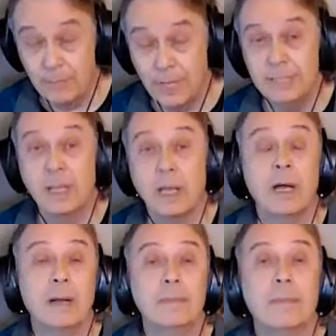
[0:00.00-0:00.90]
played
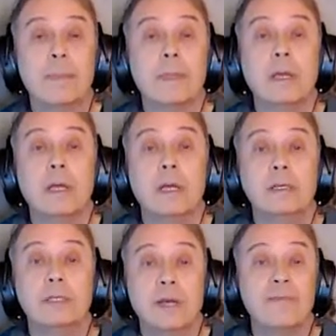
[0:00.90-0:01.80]

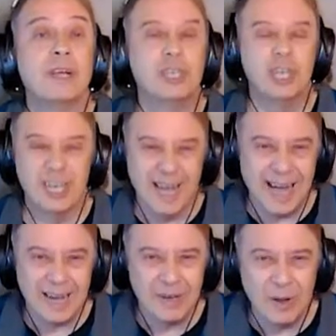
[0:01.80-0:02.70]
stuff like
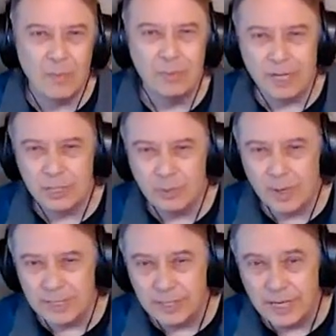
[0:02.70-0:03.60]
Chicago, Blood,
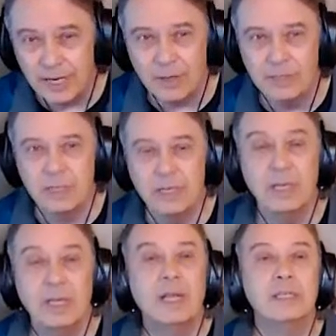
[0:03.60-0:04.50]
Sweat, and Tears,
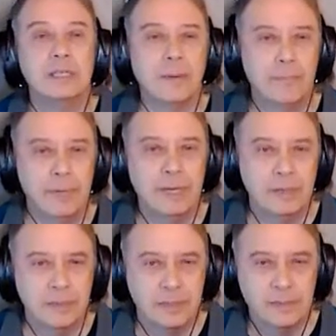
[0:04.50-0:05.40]
and some
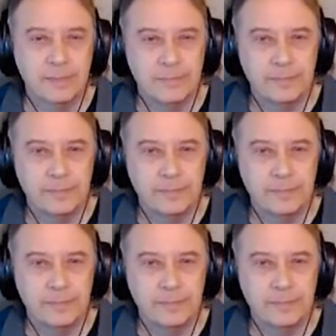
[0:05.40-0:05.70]
Beatles.